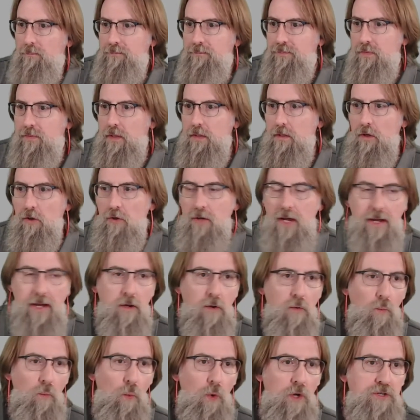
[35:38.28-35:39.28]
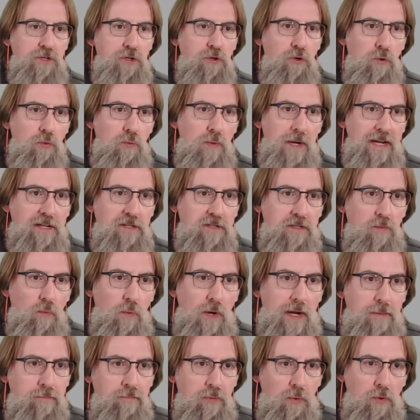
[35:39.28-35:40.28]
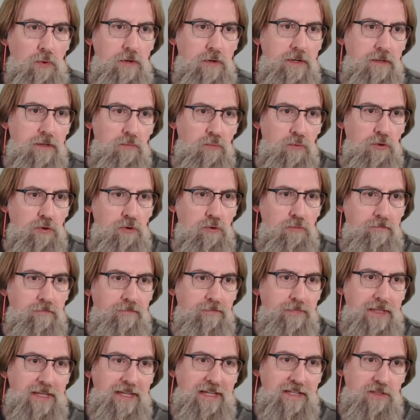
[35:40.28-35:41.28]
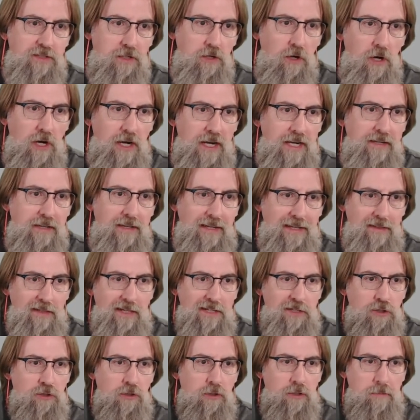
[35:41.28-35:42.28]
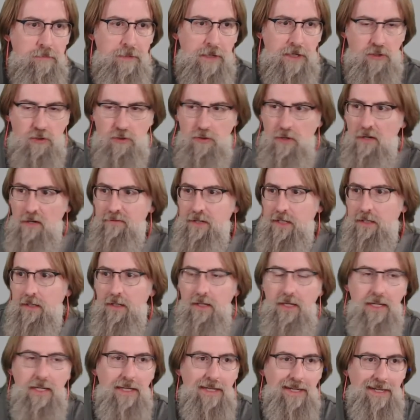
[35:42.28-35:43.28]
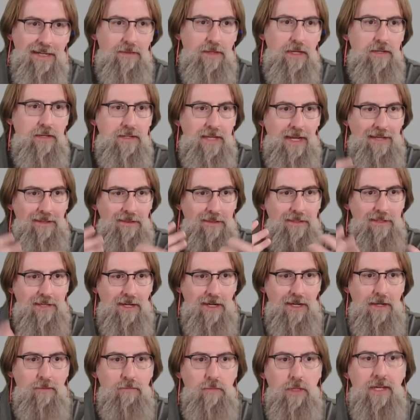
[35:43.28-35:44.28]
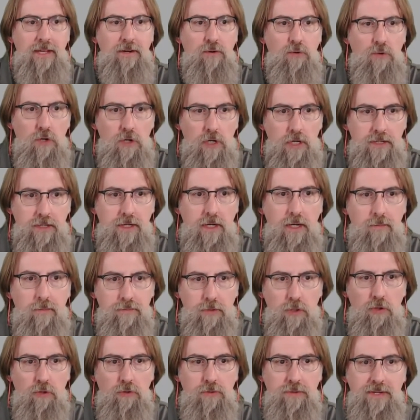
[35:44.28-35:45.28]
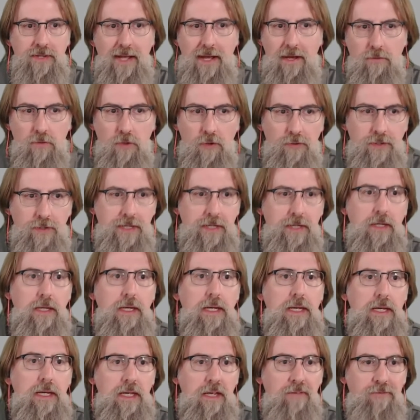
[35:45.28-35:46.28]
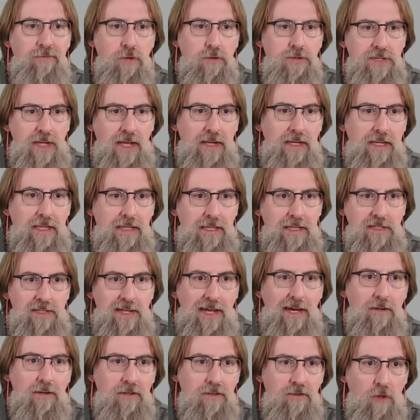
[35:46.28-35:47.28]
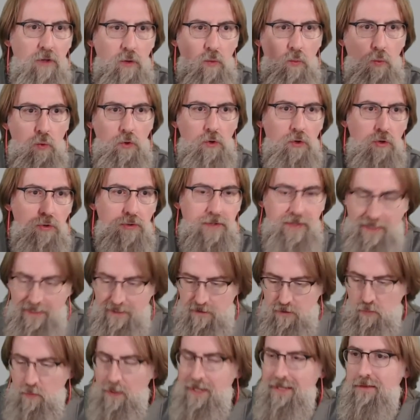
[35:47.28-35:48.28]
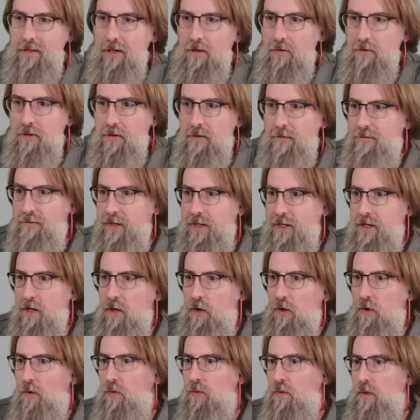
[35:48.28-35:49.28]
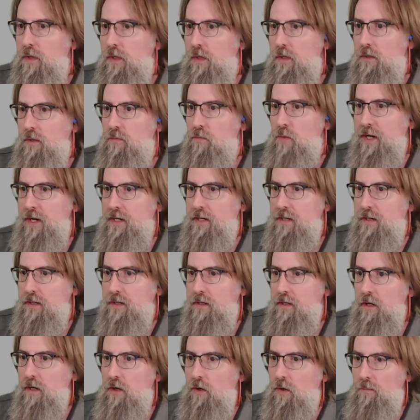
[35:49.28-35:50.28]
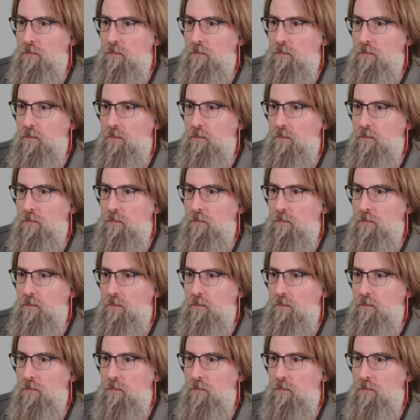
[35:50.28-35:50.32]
Okay, once you erase the whiteboard in the room, it's gone unless you took a picture of it and then take the time later on to upload and download it. If you're sending this out into the world, it's right there in your video, ready to go.